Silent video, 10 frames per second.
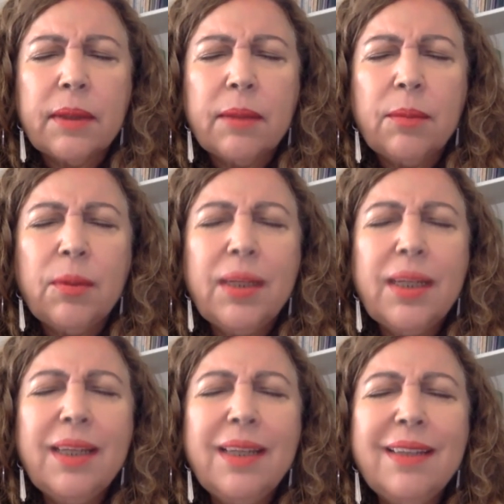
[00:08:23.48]

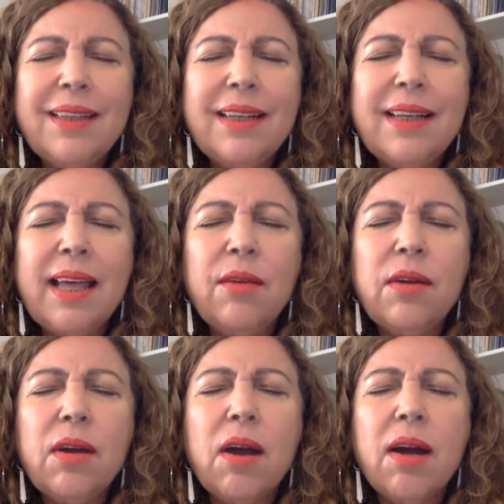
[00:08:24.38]
Breathe and allow the
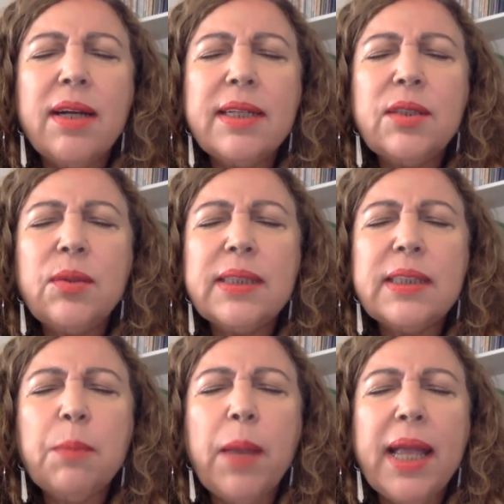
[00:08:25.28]
heart to
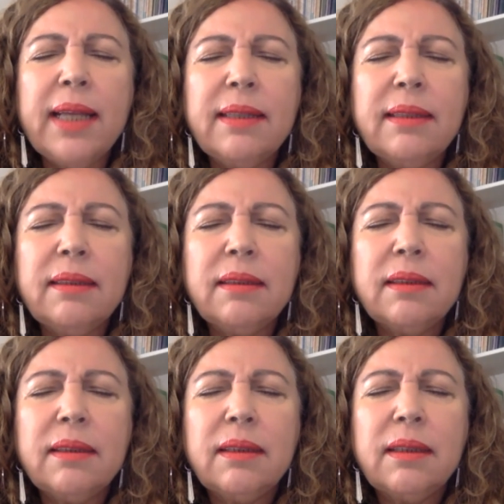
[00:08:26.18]
expand.
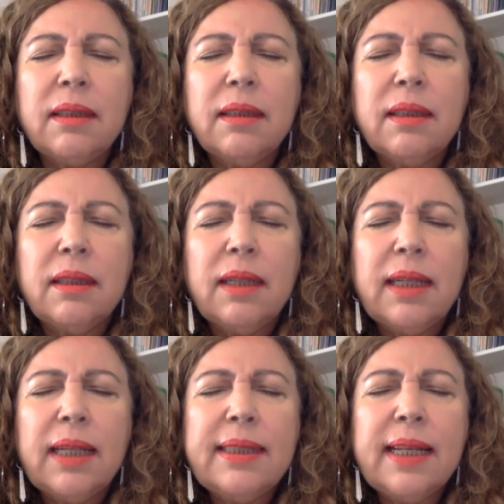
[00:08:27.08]

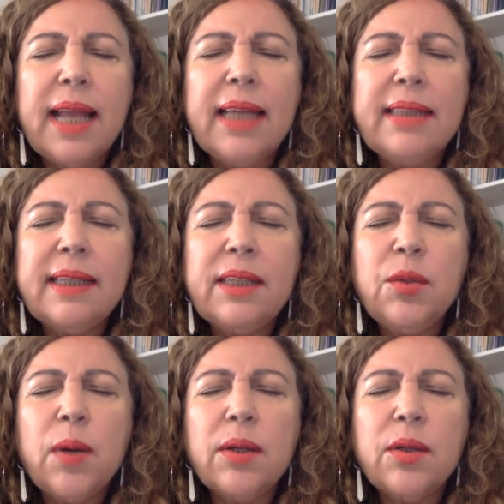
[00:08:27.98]
Let the light that you
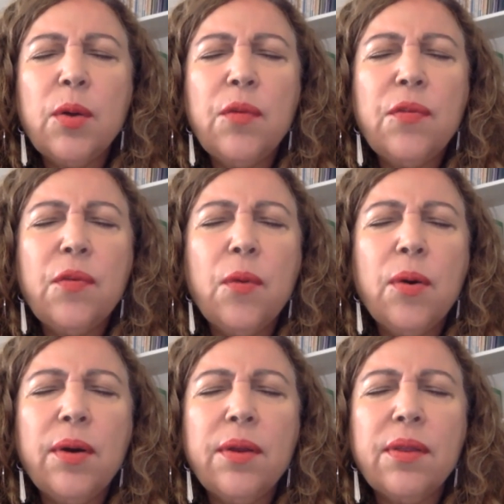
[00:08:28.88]
are go
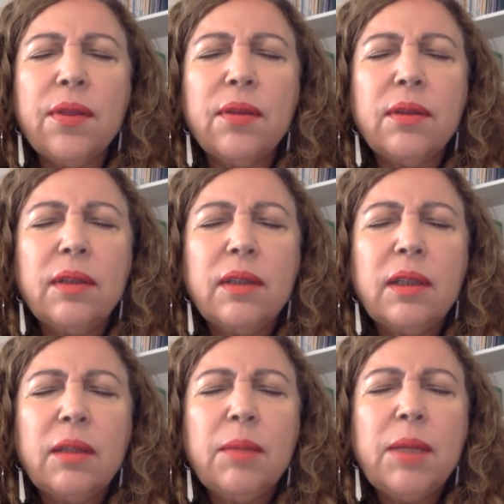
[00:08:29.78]
forth
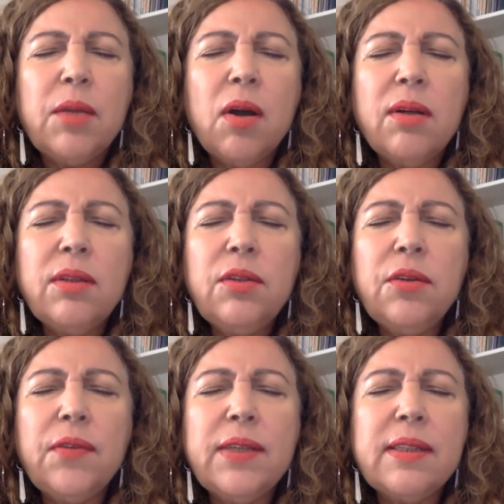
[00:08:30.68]
beyond your
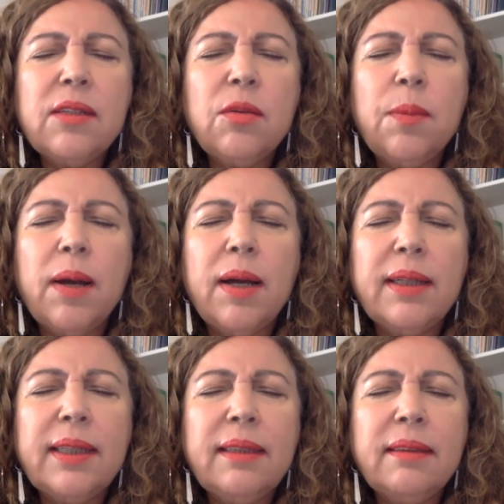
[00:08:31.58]
physical
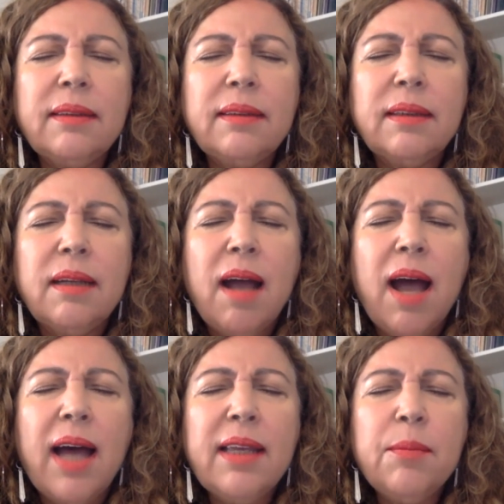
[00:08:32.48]
body.
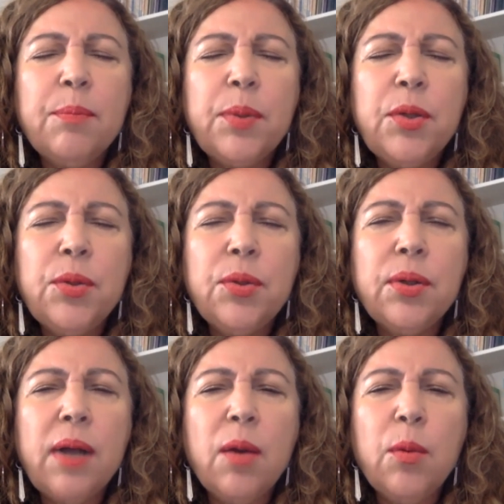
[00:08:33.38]
I am
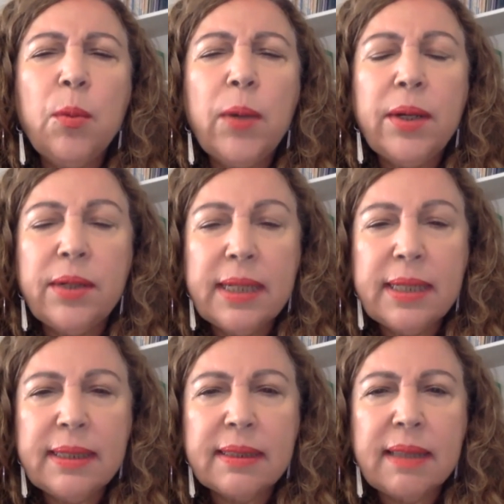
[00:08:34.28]
pure
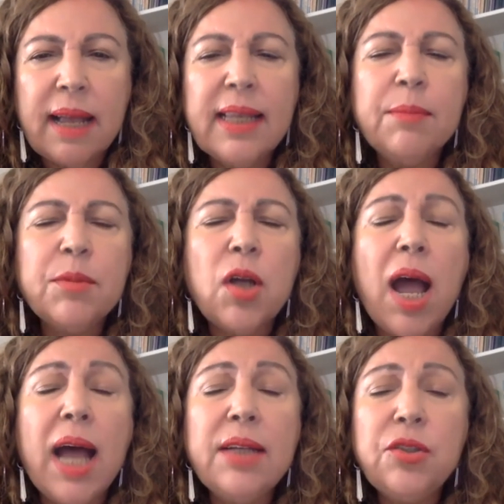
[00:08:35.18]
awareness. I am
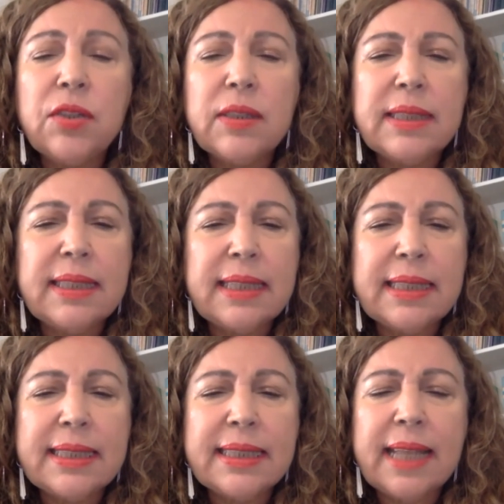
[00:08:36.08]
consciousness
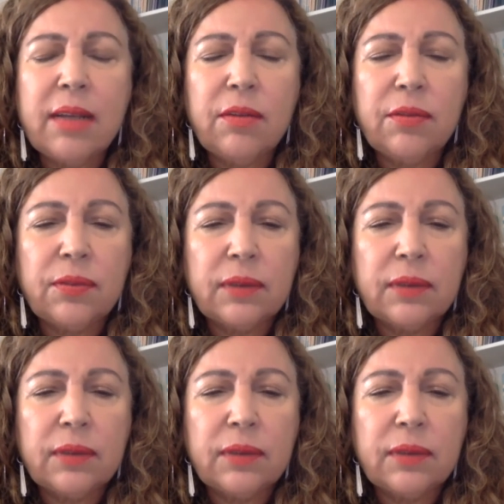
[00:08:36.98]
itself.